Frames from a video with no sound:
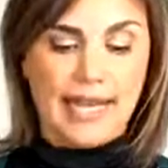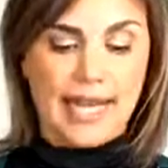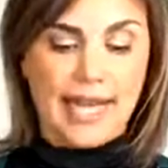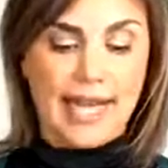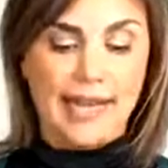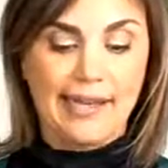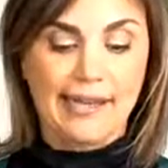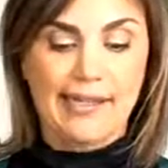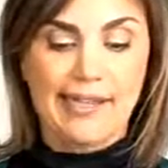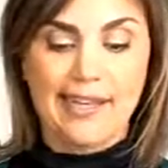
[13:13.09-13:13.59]

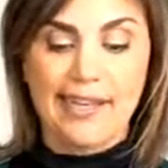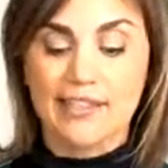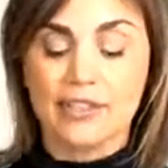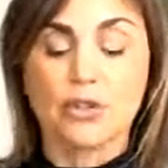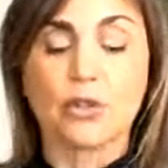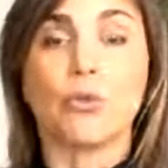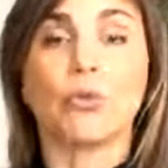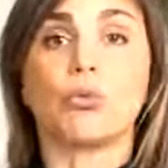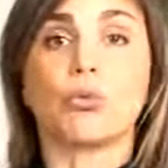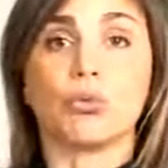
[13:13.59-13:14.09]
and
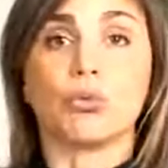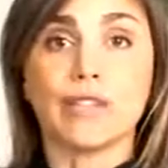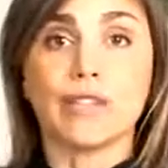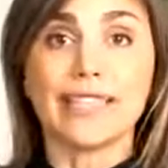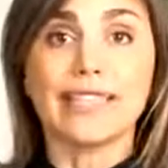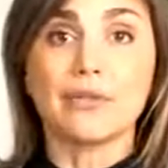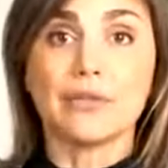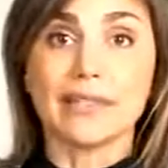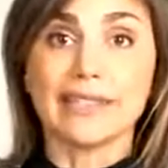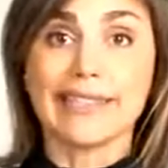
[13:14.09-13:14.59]
it's
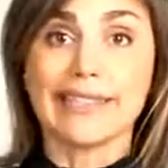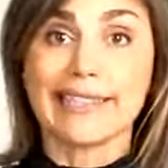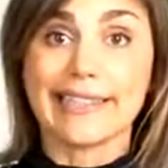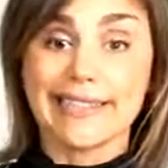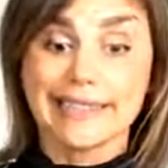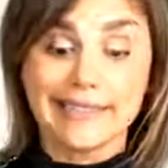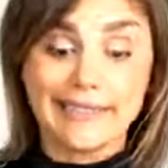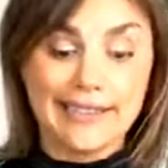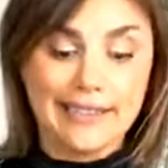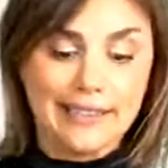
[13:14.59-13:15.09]
really, really
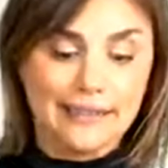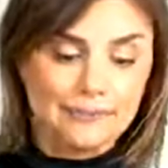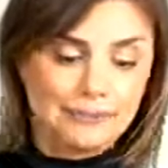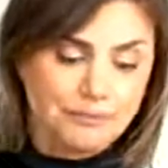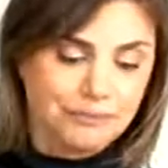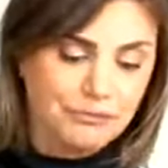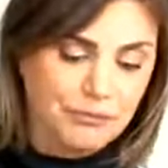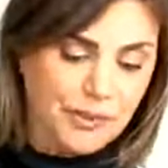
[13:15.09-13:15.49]
easy.